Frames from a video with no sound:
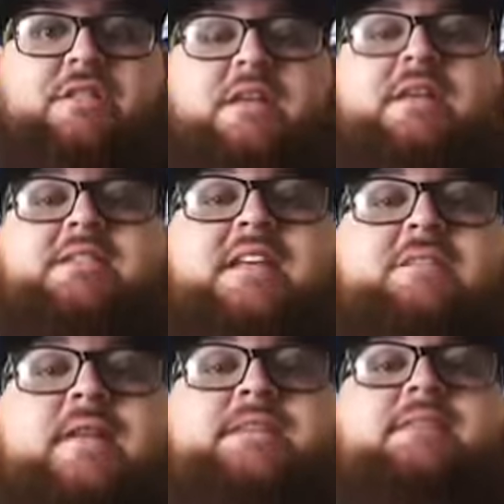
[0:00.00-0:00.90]
his
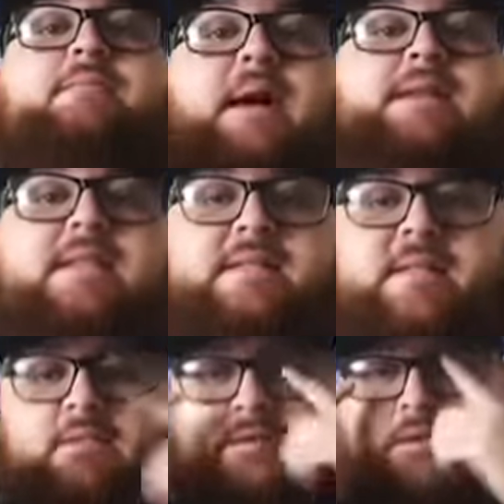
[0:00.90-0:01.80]
defensive mindset
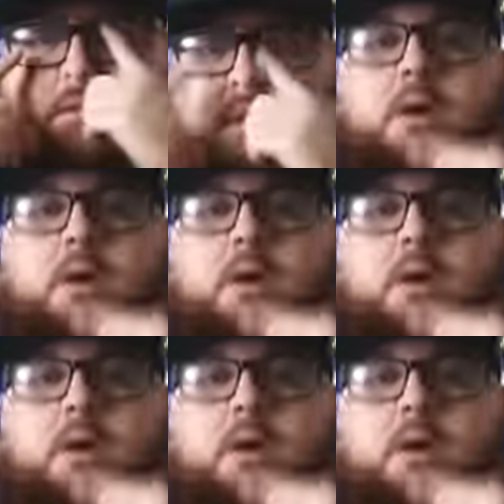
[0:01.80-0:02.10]
tonight was